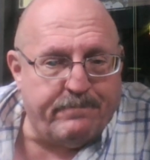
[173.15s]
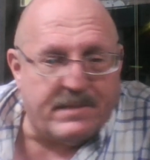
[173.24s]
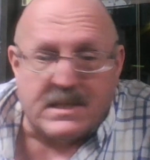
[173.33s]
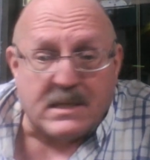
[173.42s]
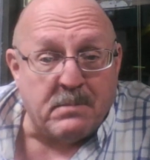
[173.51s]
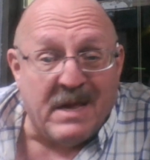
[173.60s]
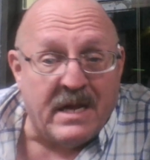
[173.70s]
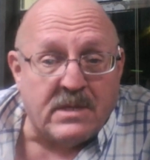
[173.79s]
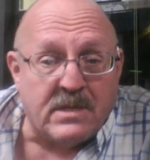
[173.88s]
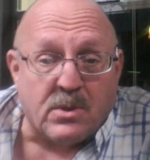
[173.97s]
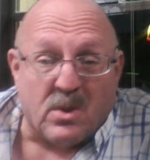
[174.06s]
six
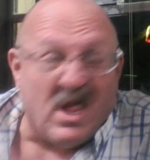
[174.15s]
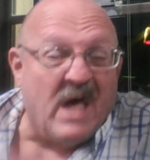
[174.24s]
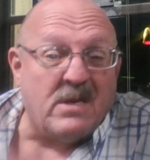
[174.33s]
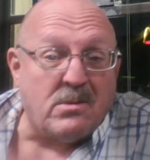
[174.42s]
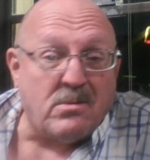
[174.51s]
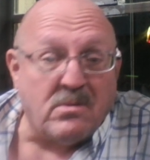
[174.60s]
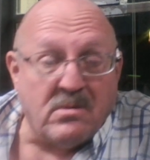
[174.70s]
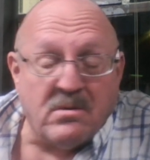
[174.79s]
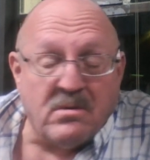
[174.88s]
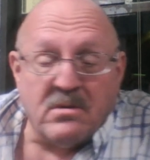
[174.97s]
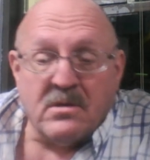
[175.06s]
minutes or less.
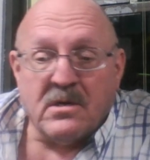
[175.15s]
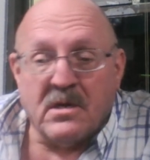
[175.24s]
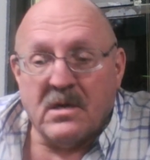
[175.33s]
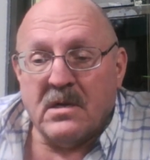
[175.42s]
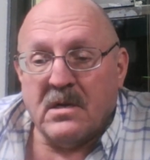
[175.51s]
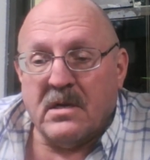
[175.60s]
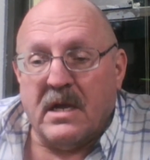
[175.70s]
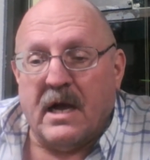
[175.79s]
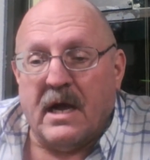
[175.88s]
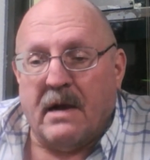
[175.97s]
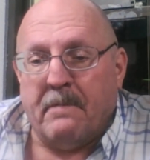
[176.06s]

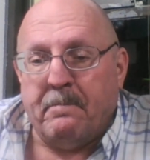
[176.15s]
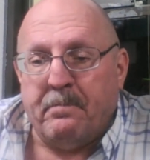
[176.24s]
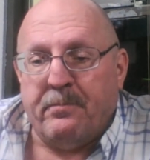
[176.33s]
Yeah,